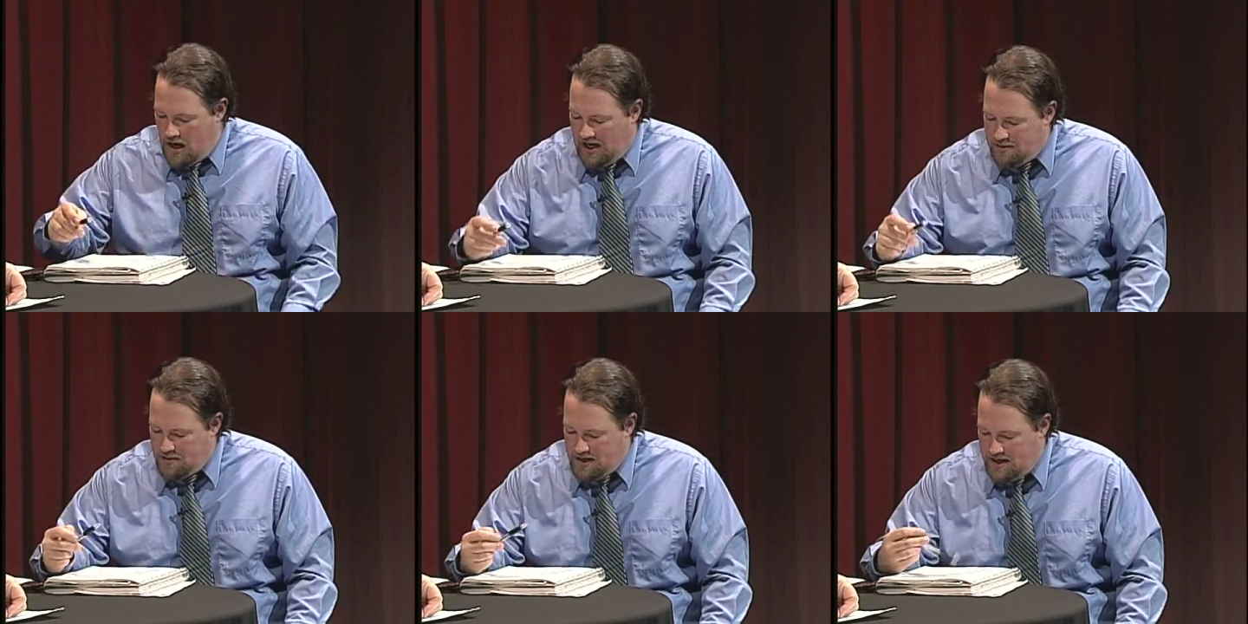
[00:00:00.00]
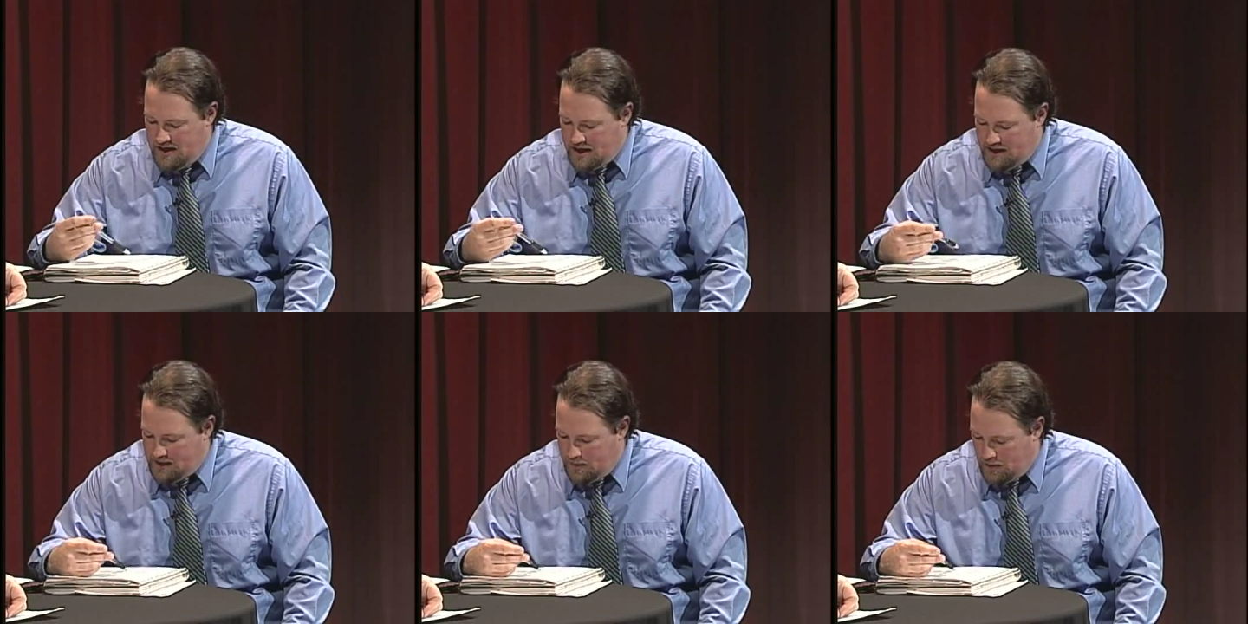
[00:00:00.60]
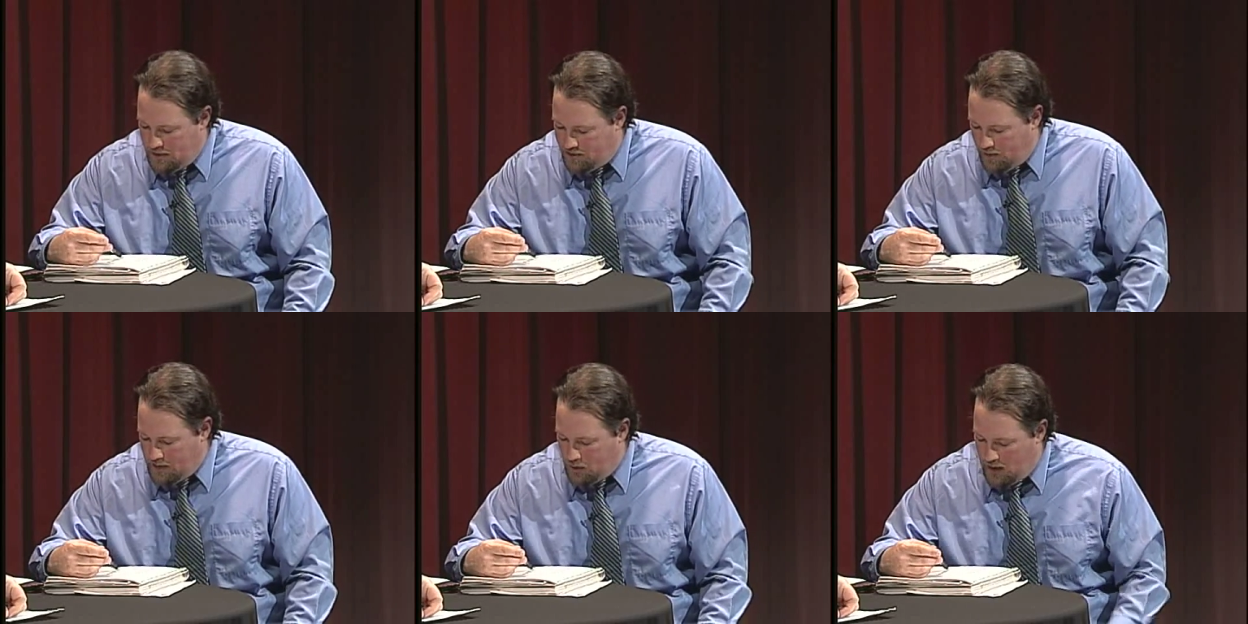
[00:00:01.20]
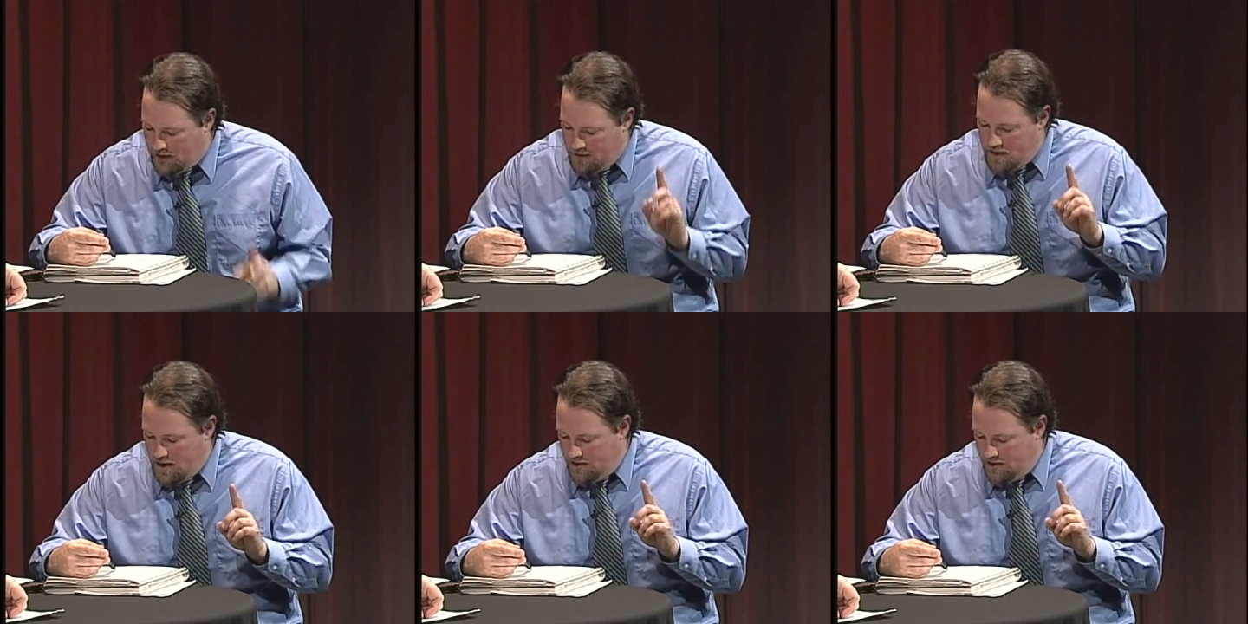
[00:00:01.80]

189 communities are required